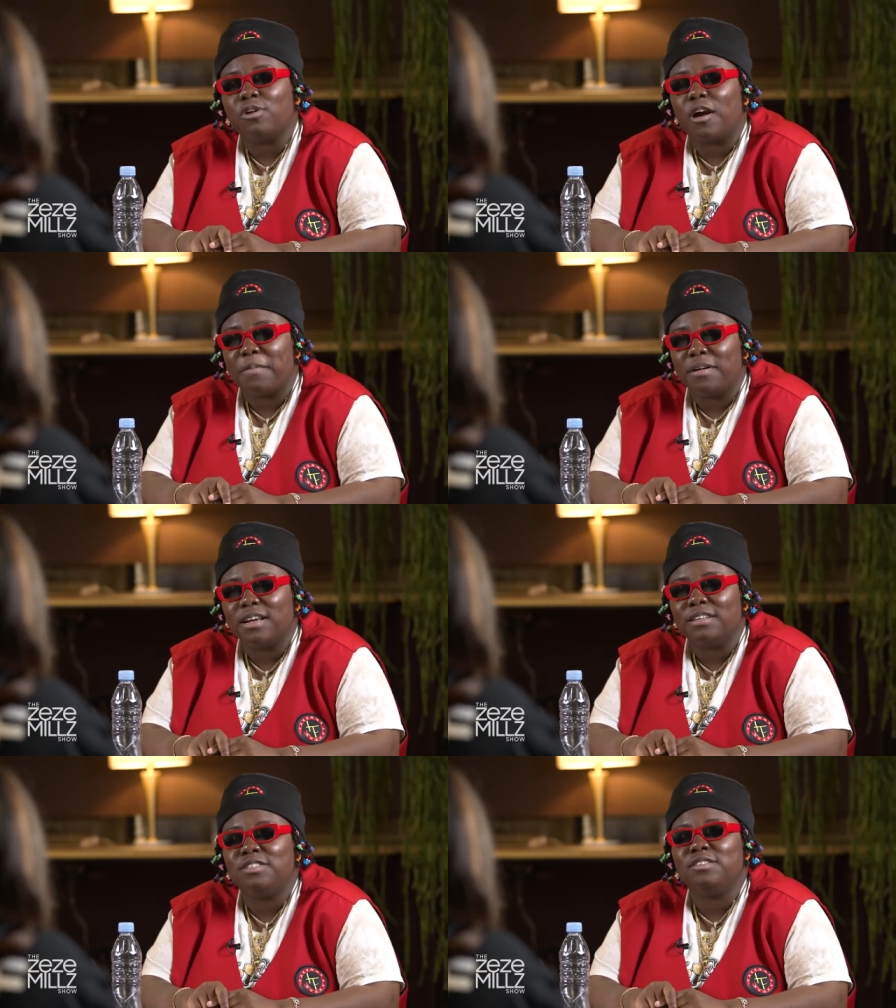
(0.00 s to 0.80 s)
talk about
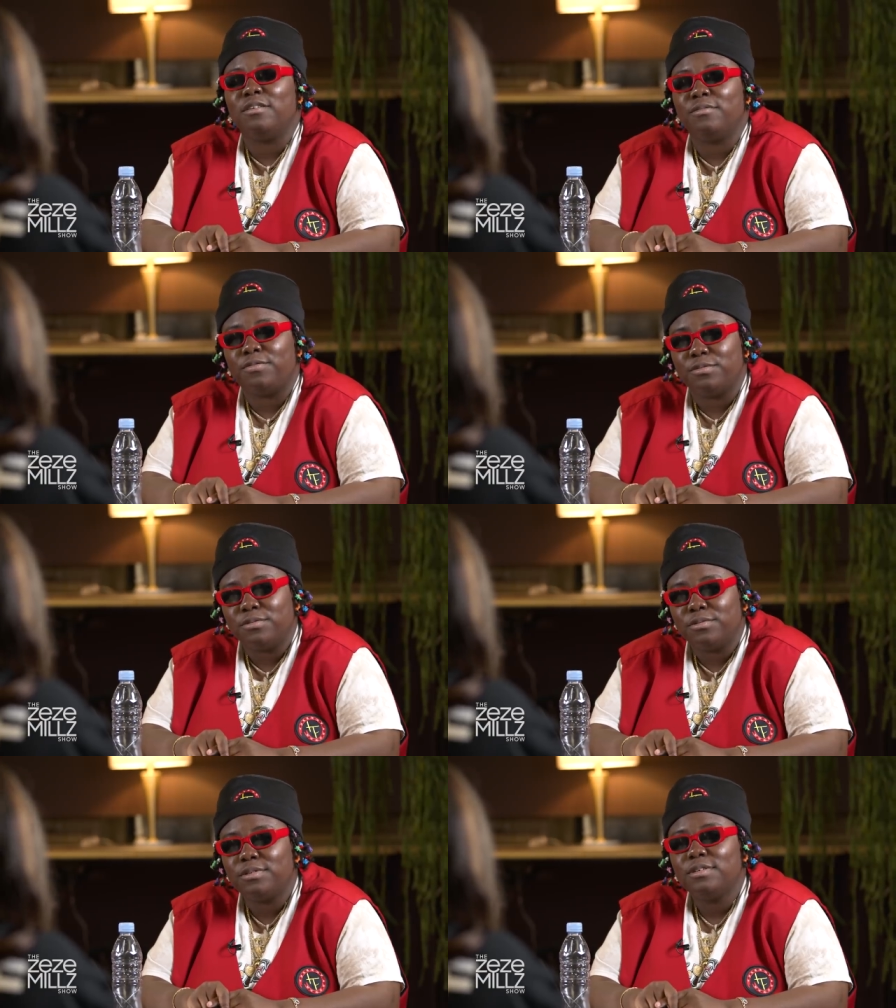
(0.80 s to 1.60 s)
Nigerian
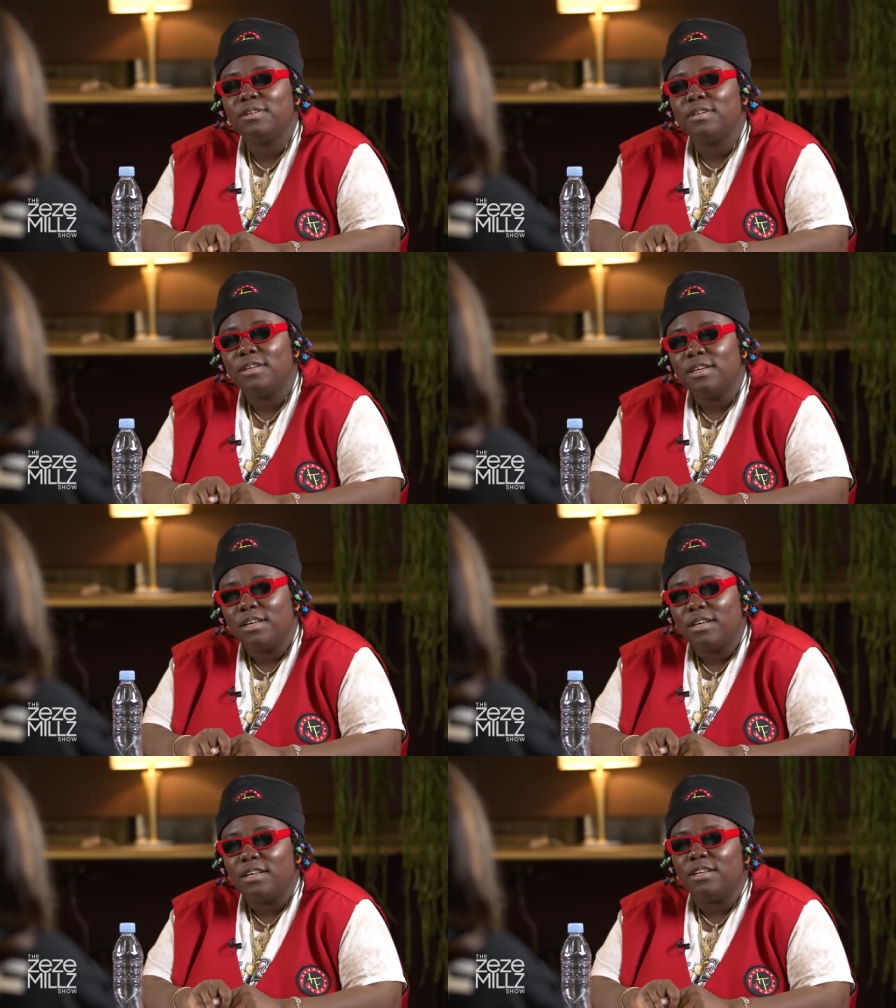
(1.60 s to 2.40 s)
food.
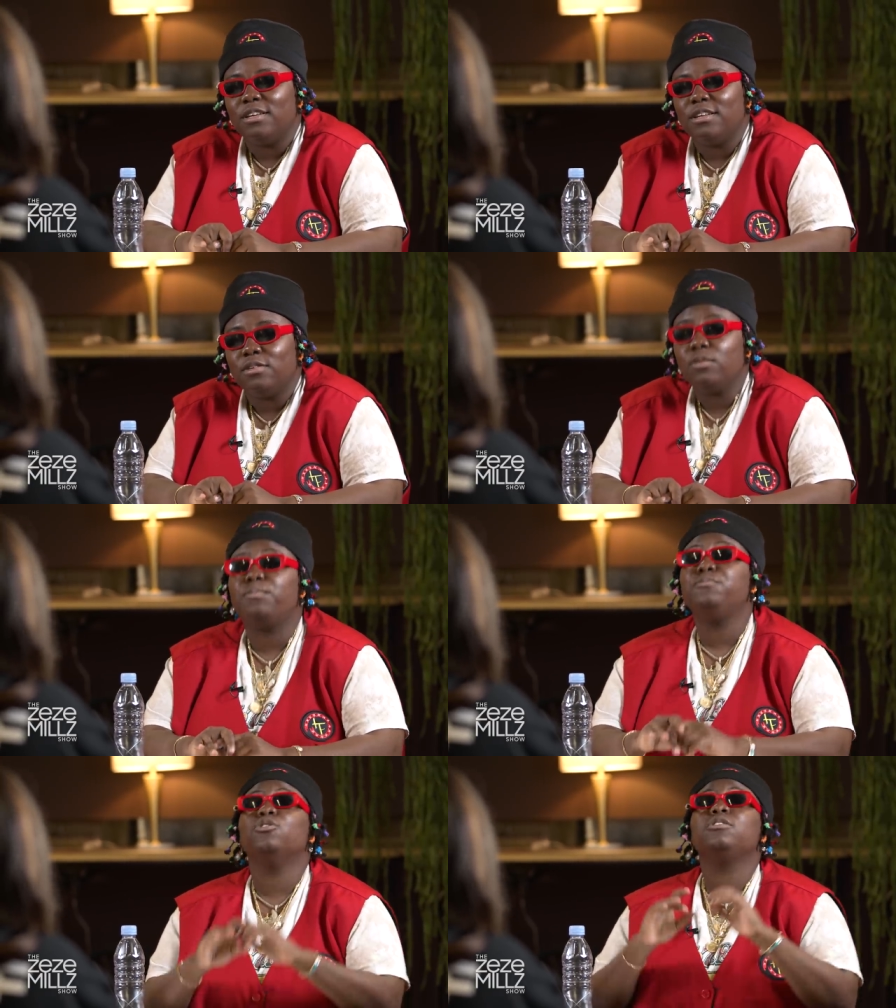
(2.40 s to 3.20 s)
I love it.
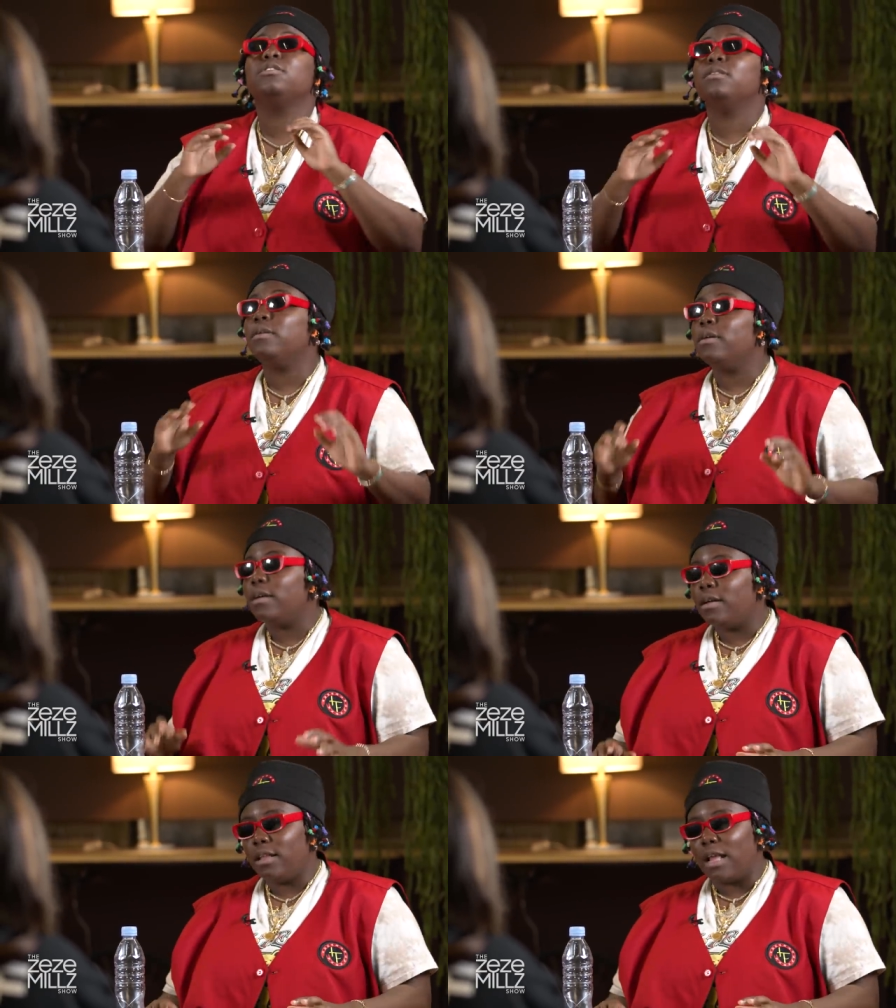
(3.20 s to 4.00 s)
Just,
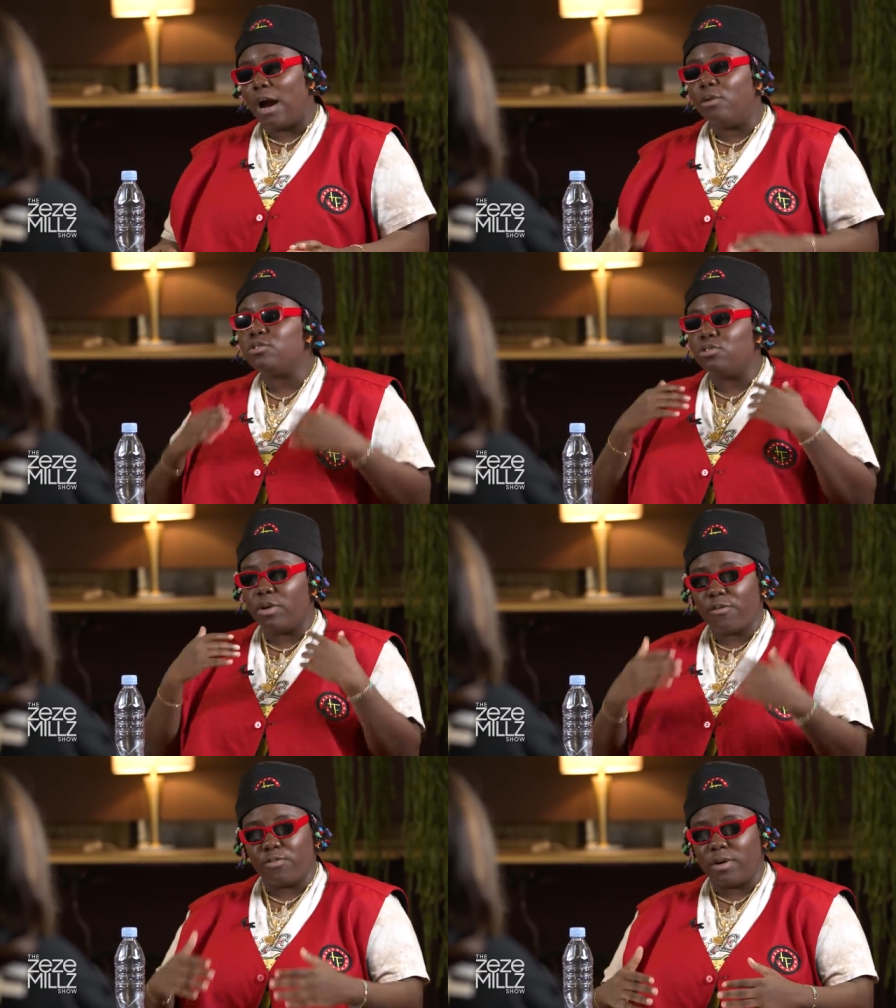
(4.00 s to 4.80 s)
I want to know
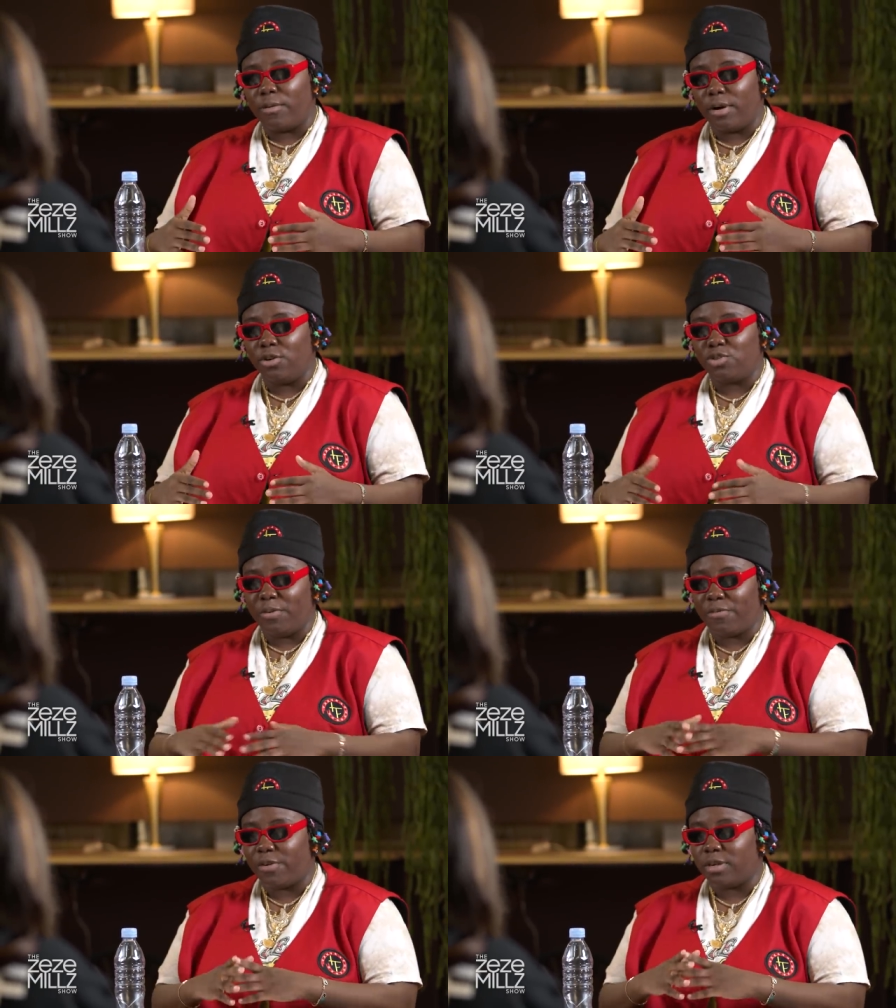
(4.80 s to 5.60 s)
if we, we're going to
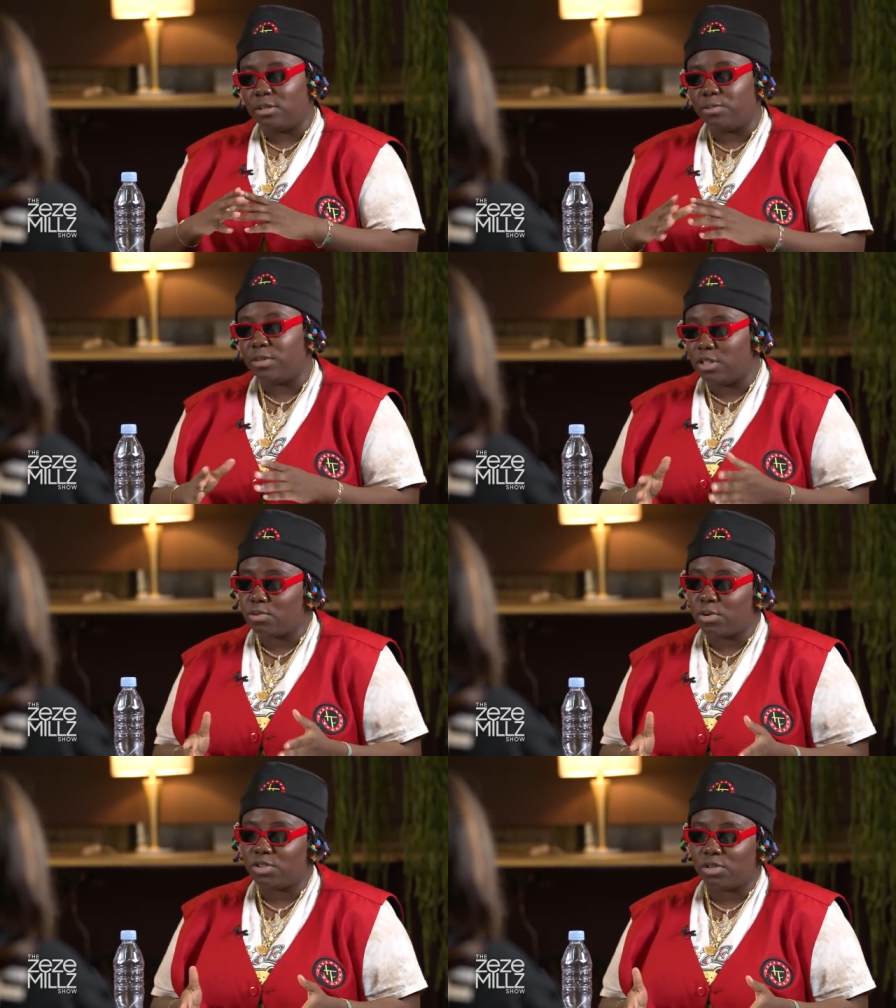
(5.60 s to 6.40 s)
be friends with this
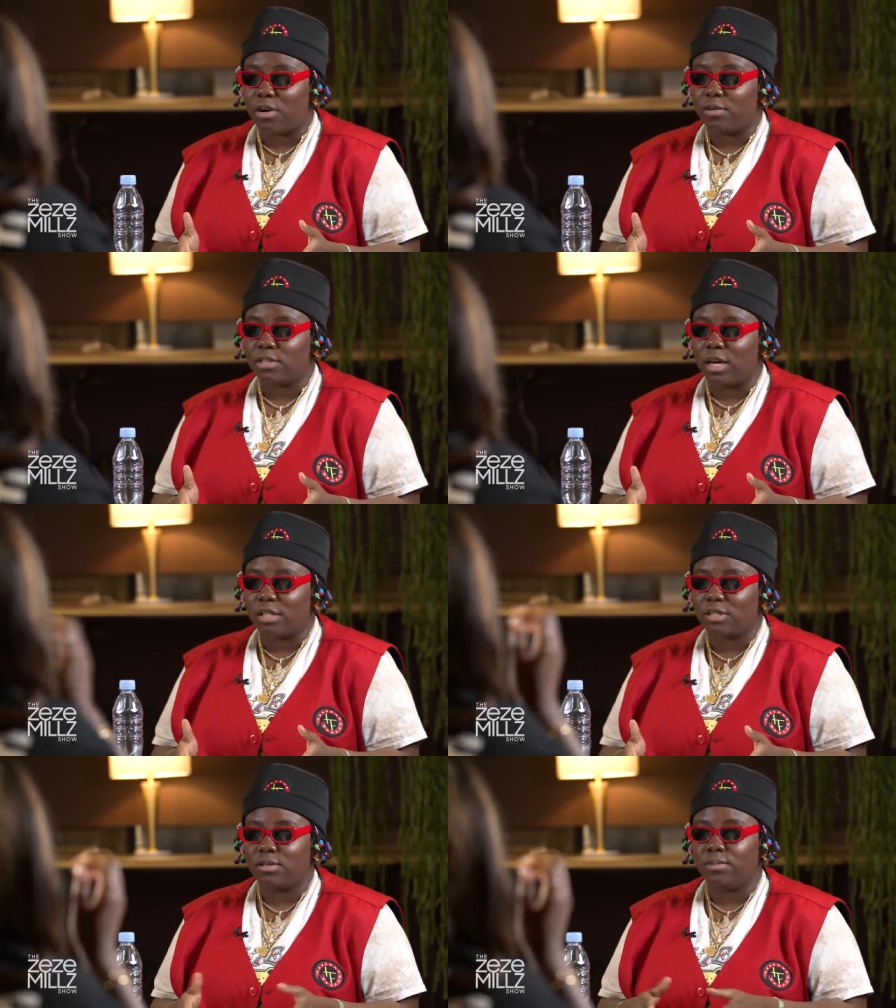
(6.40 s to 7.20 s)
question. I want to
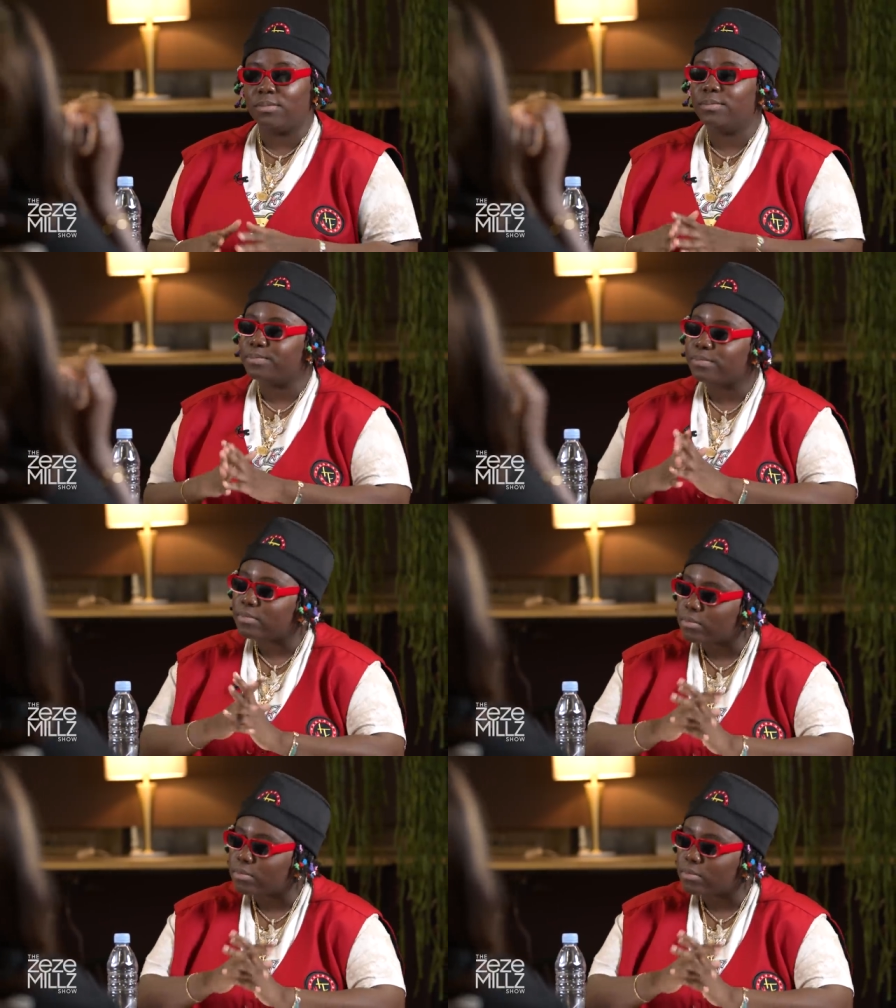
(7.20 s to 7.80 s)
ask you. Okay.